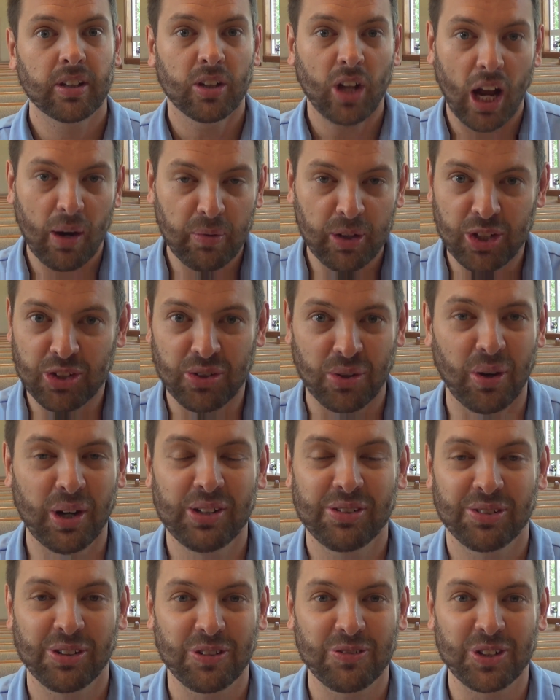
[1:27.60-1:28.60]
I
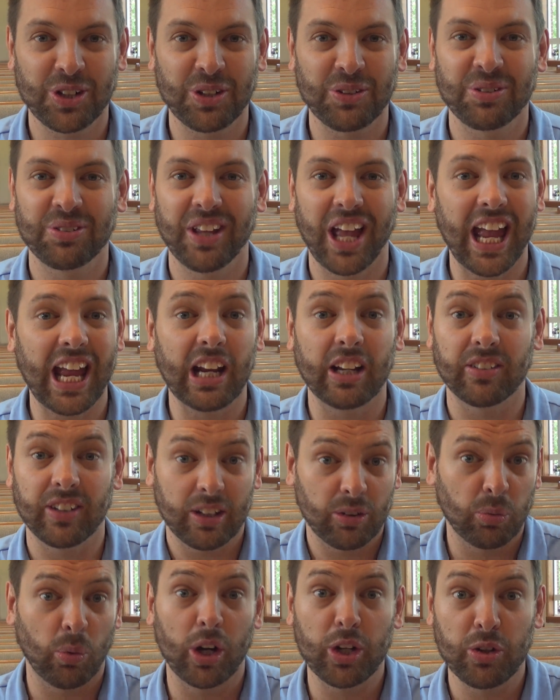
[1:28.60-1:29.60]
rejoice over your sayings
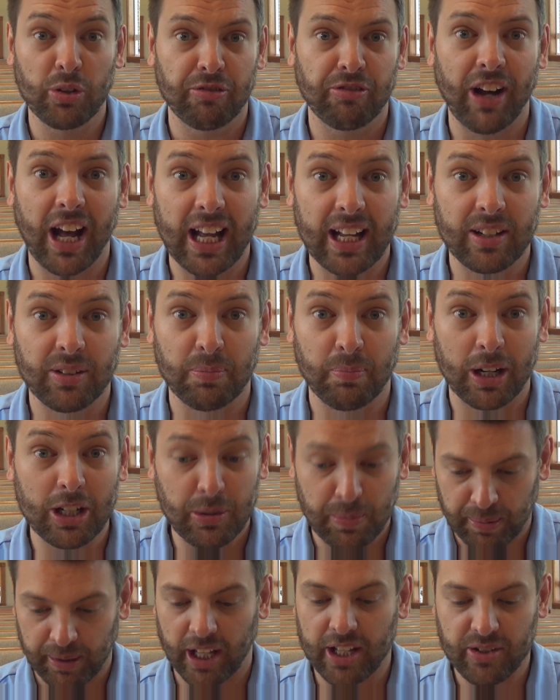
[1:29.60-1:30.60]
as one who finds
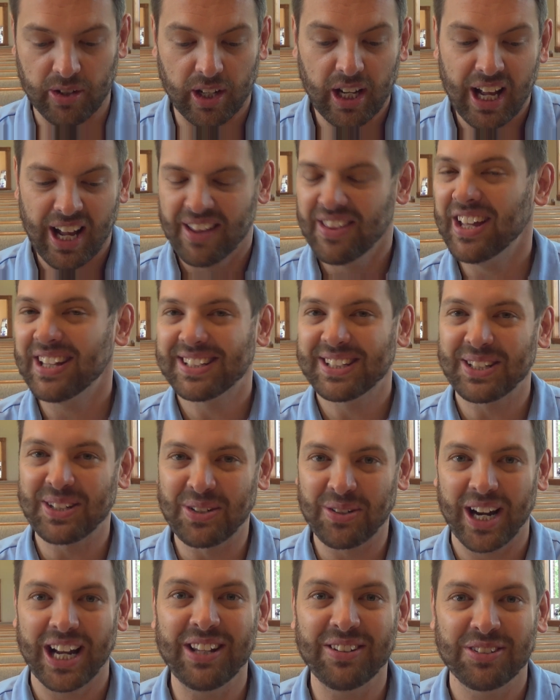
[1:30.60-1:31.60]
much plunder, that the
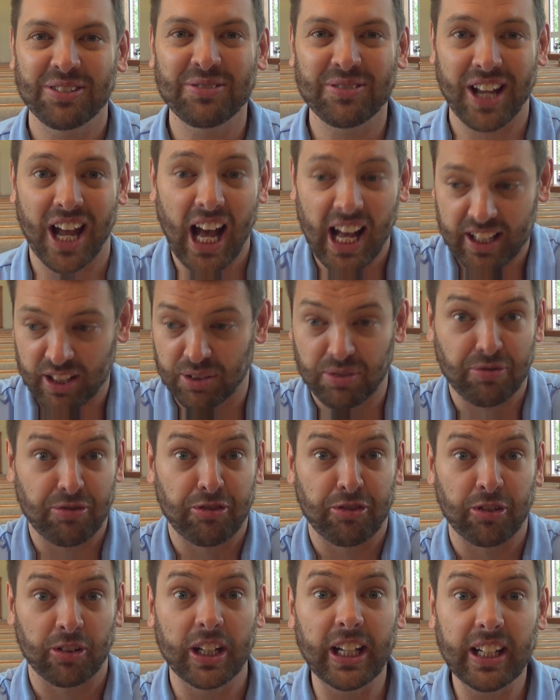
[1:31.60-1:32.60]
grace of God
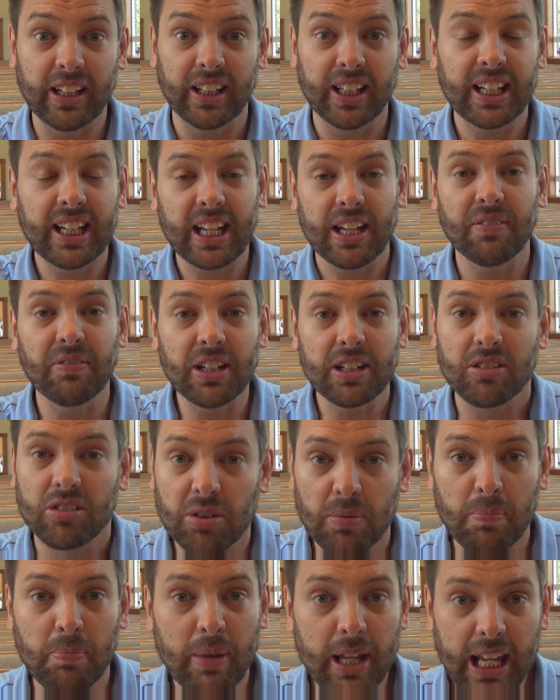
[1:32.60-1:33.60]
is freely given
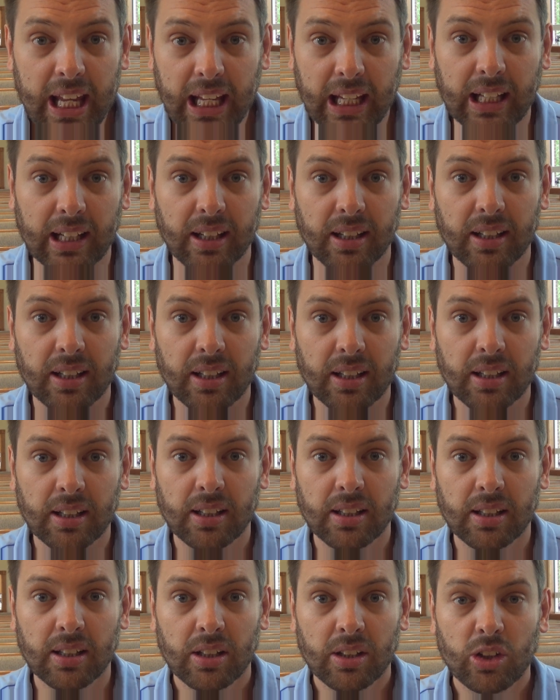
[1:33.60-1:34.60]
to me.
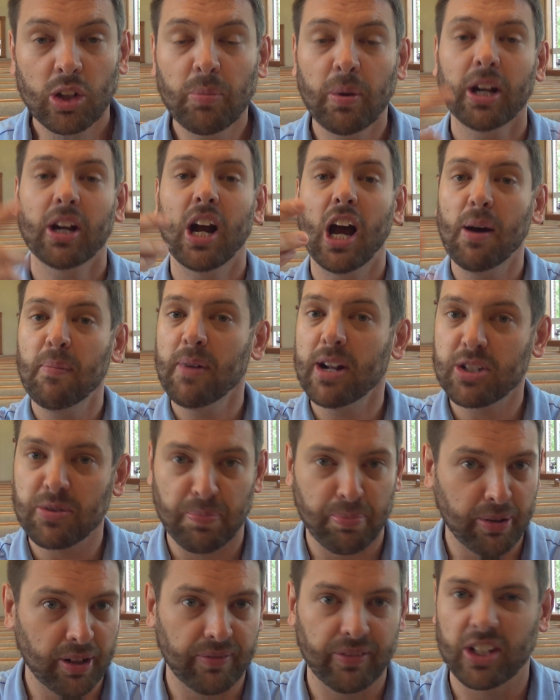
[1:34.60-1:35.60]
No matter how much
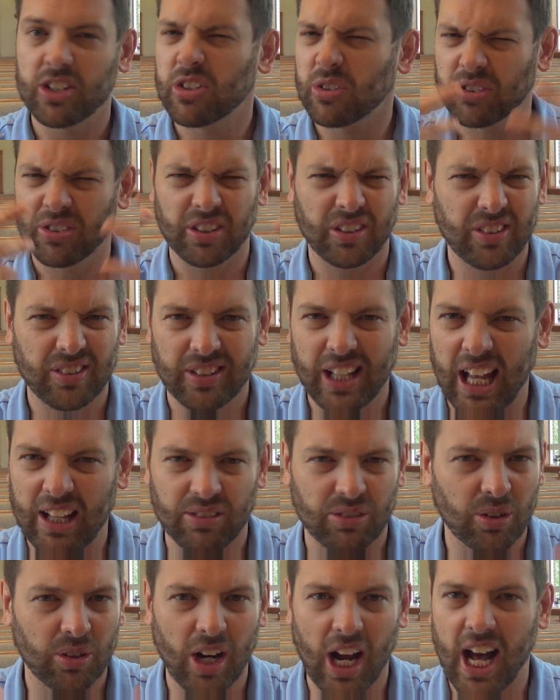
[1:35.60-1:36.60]
privilege or
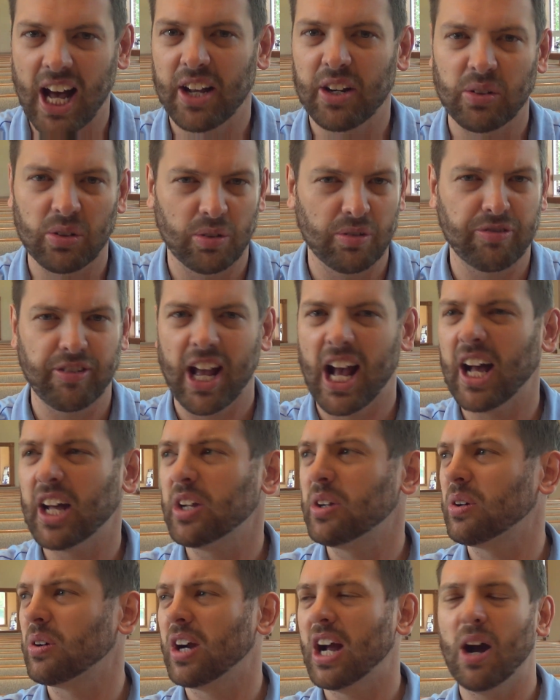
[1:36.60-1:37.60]
success or honor or
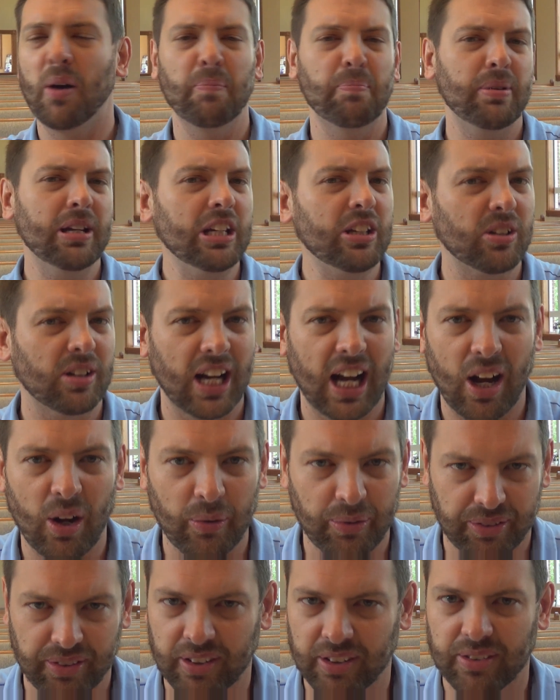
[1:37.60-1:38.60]
value or how big your
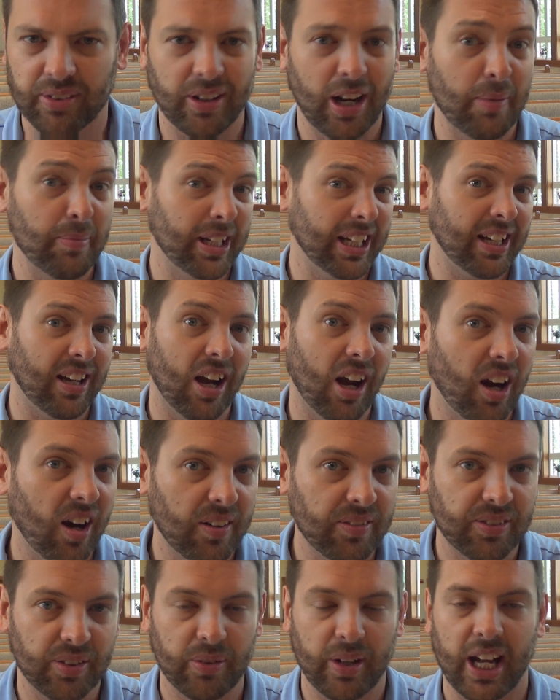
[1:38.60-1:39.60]
house is or how many
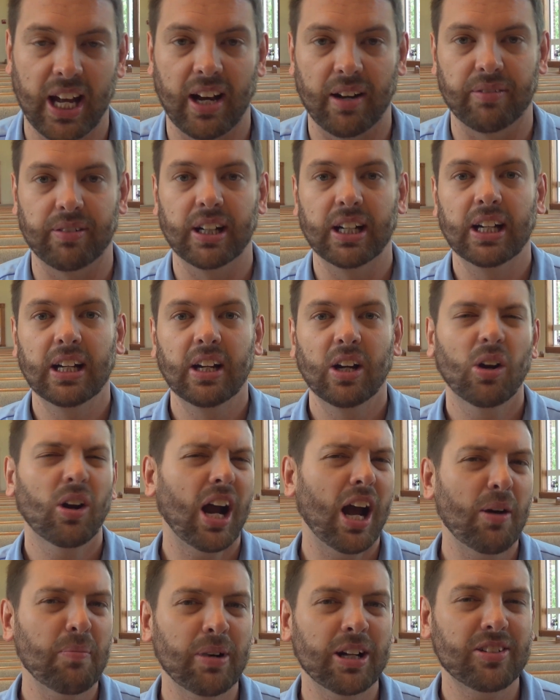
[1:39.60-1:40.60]
cars you have or
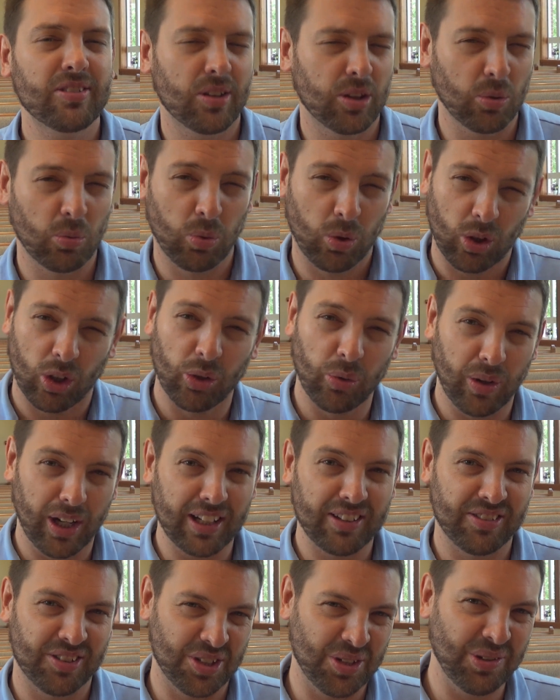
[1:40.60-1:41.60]
how much the world
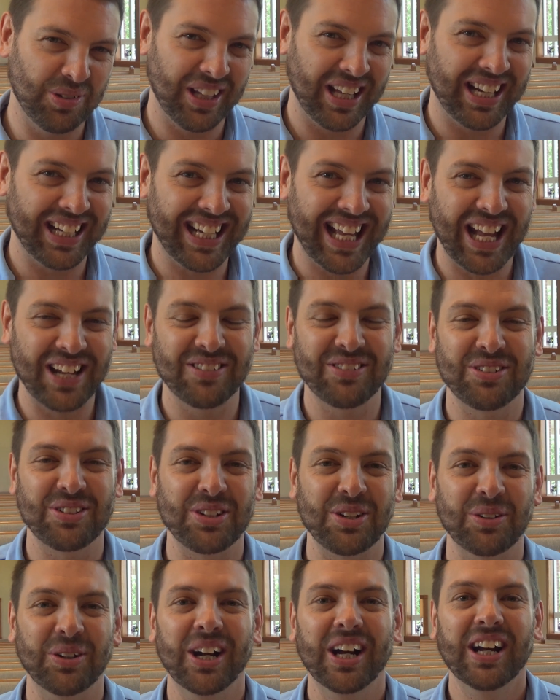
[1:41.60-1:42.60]
wants to use that against
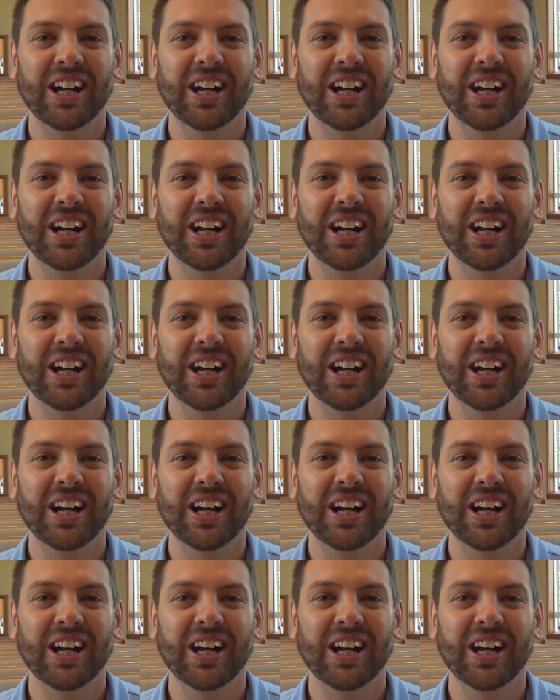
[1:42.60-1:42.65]
you,